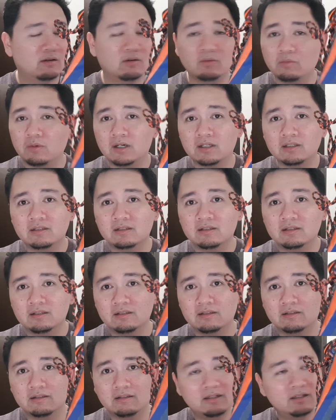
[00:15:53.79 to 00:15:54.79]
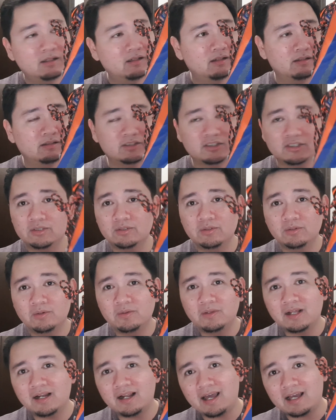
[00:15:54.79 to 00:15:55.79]
one shoe
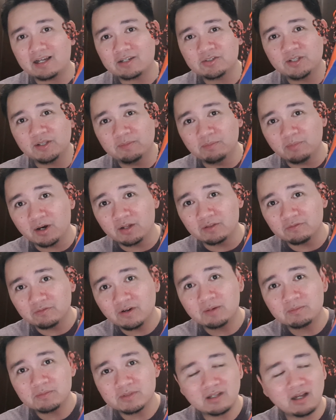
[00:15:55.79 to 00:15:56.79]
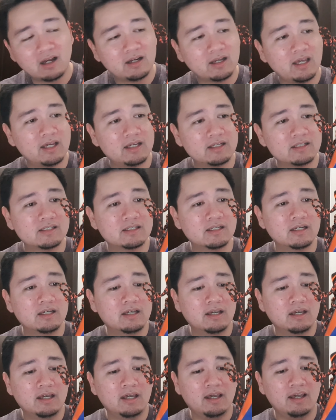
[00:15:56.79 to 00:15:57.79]
that I actually bought from StockX,
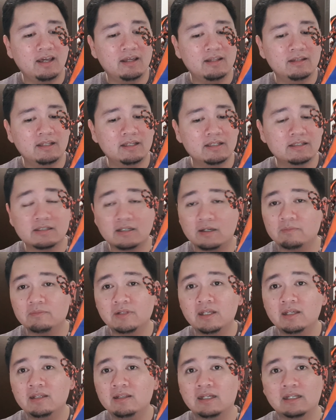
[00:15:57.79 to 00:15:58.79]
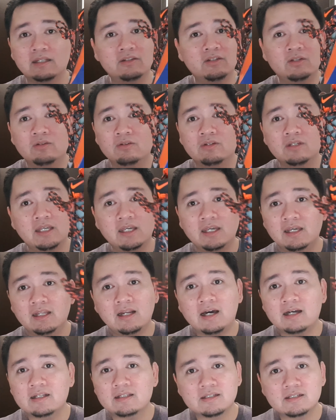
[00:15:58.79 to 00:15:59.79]
and it's something that you
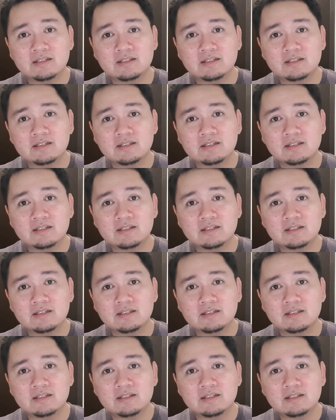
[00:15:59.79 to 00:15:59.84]
cannot